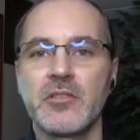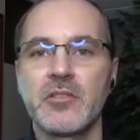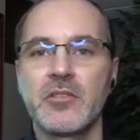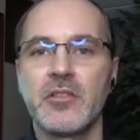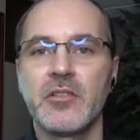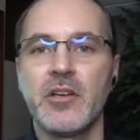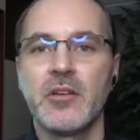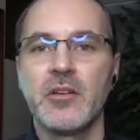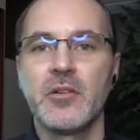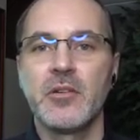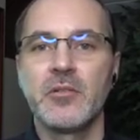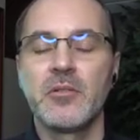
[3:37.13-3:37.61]

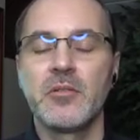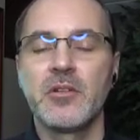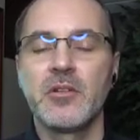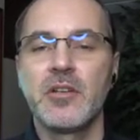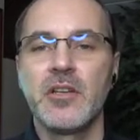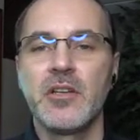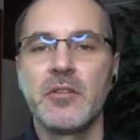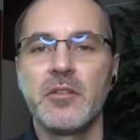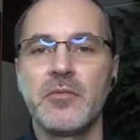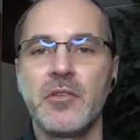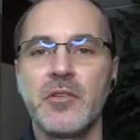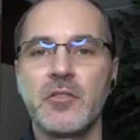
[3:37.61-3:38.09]
So
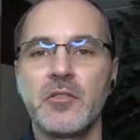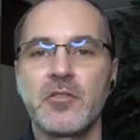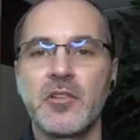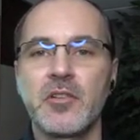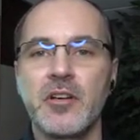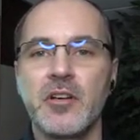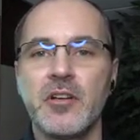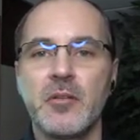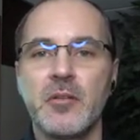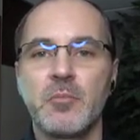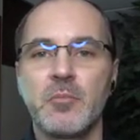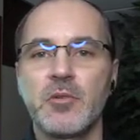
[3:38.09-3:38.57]
if you're
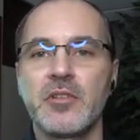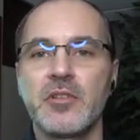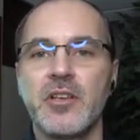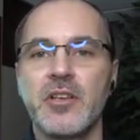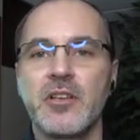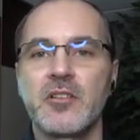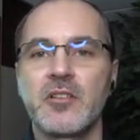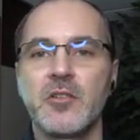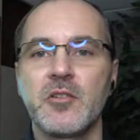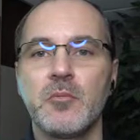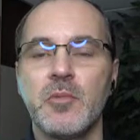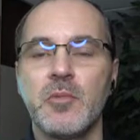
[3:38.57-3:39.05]
trying to
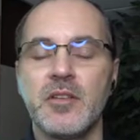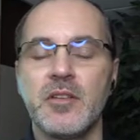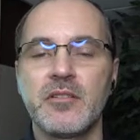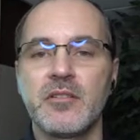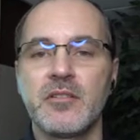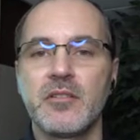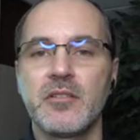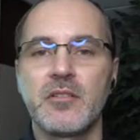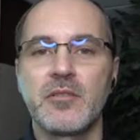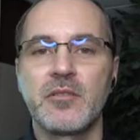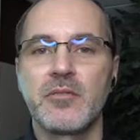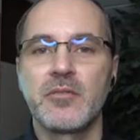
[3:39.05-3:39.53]
protect your
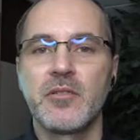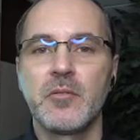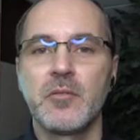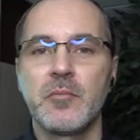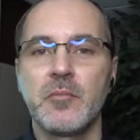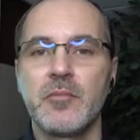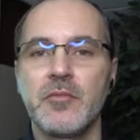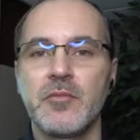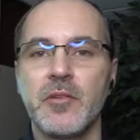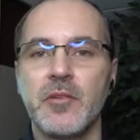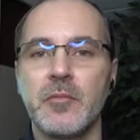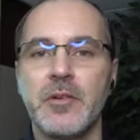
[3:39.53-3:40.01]
business
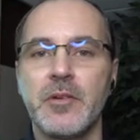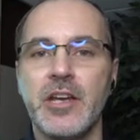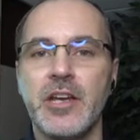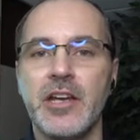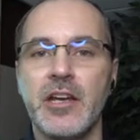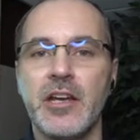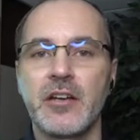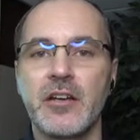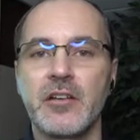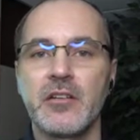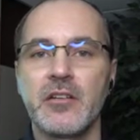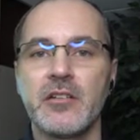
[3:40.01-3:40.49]
from a
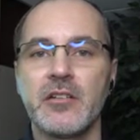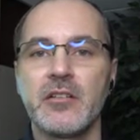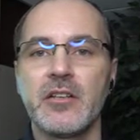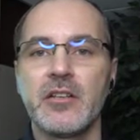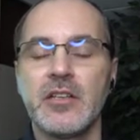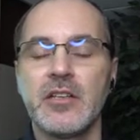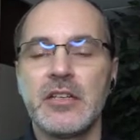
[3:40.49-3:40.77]
hacker,